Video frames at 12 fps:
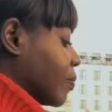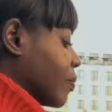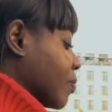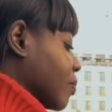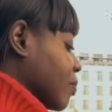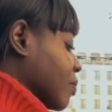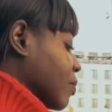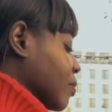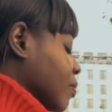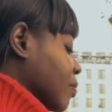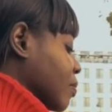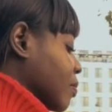
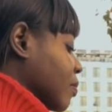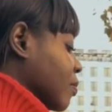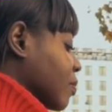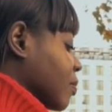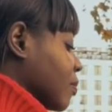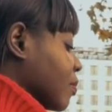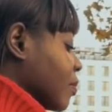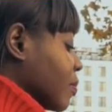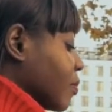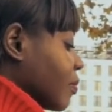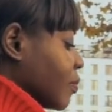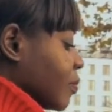
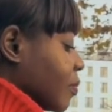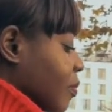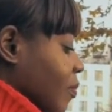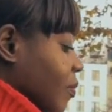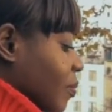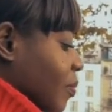Nobody speaks.